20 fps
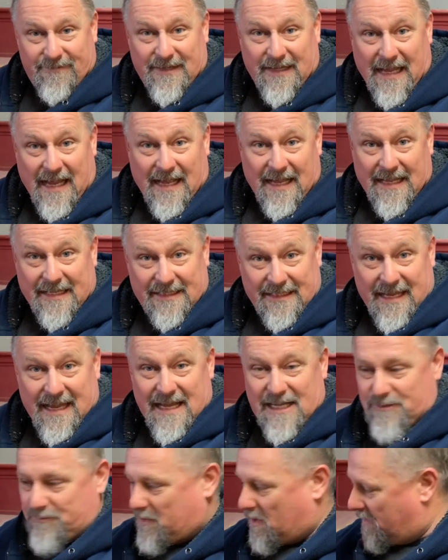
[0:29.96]
at the
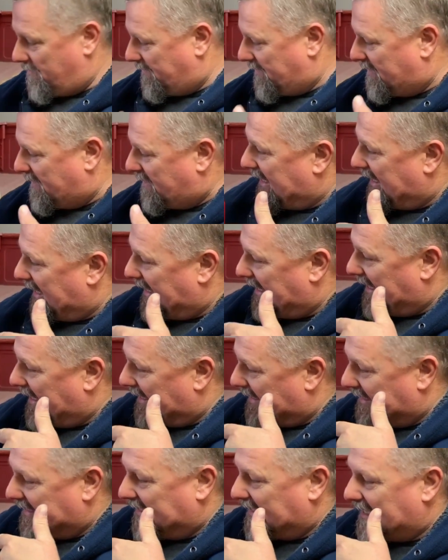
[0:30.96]
gas pump,
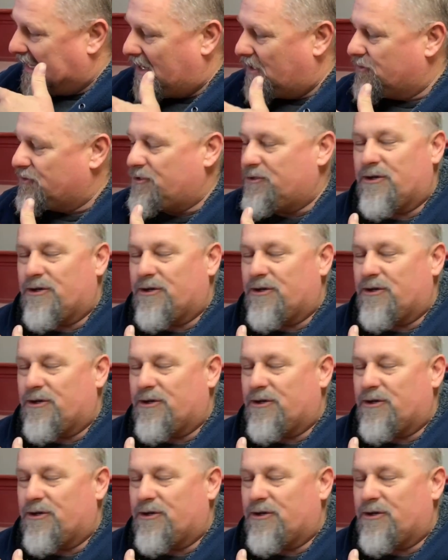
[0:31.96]
and it allows